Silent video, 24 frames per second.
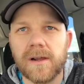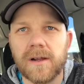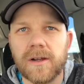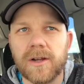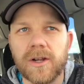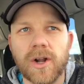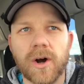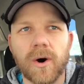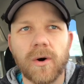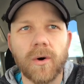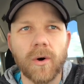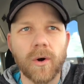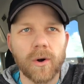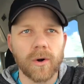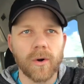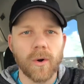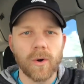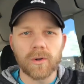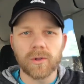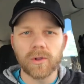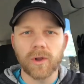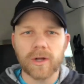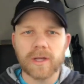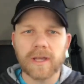You know, or,
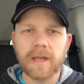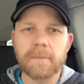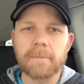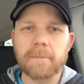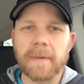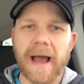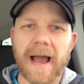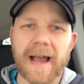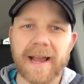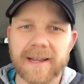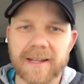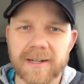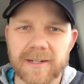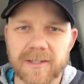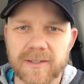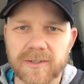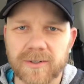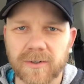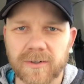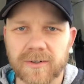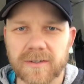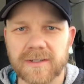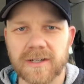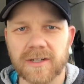or looking back at a
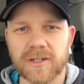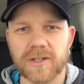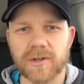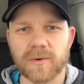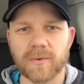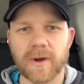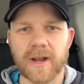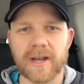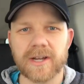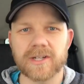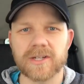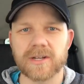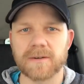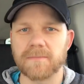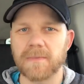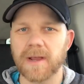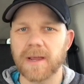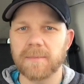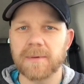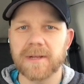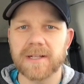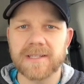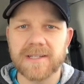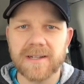certain situation,
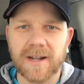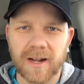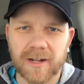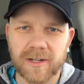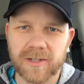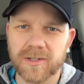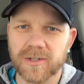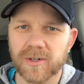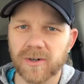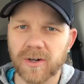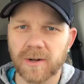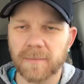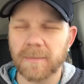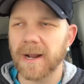maybe it's not a certain